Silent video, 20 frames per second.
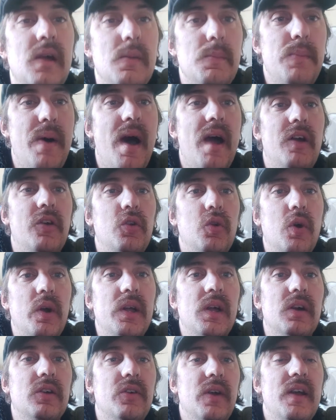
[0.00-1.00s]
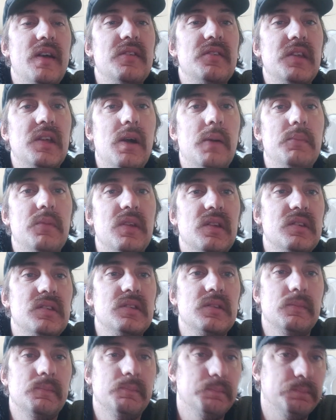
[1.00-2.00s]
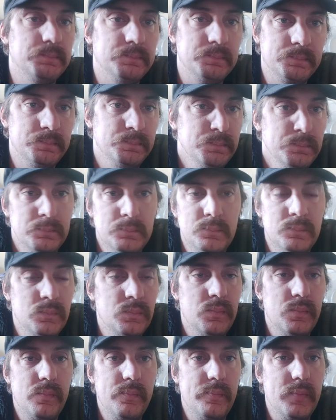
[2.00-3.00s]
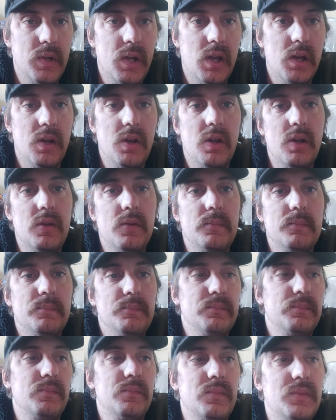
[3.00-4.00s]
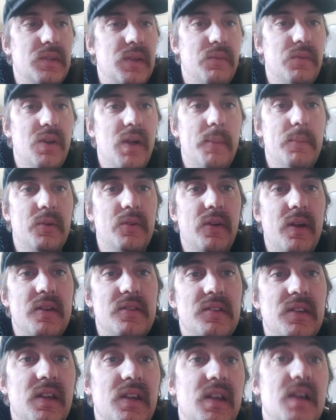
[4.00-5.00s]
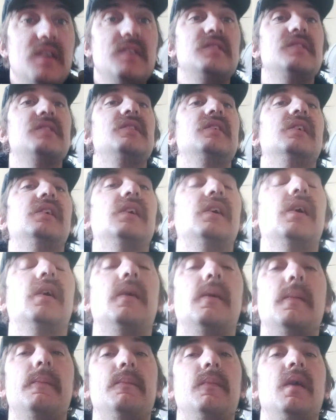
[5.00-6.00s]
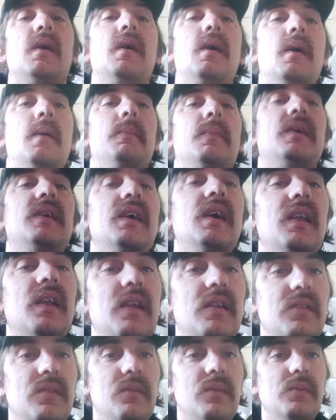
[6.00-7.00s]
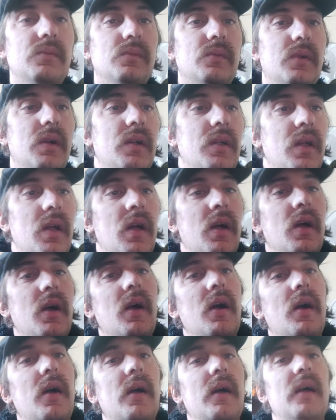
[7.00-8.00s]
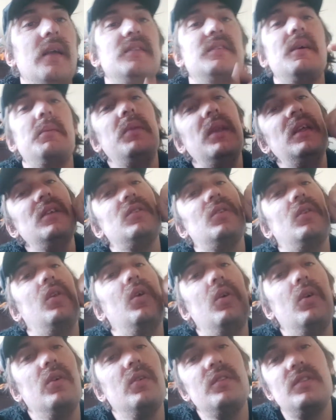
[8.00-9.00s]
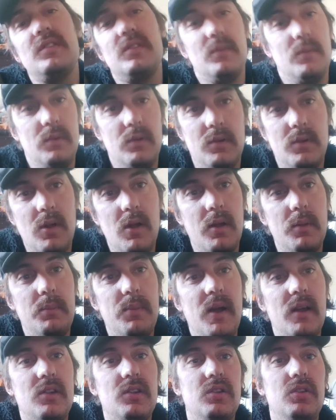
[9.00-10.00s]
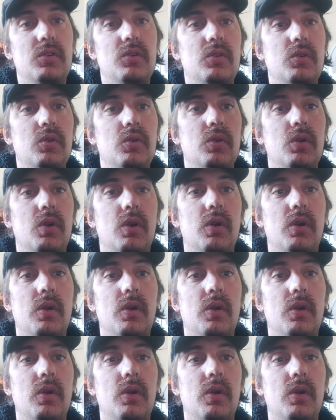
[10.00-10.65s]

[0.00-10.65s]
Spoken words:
paranoia crazy. I'm just, I don't know, different type of crazy, I guess. But yeah, and some of these laws, going back to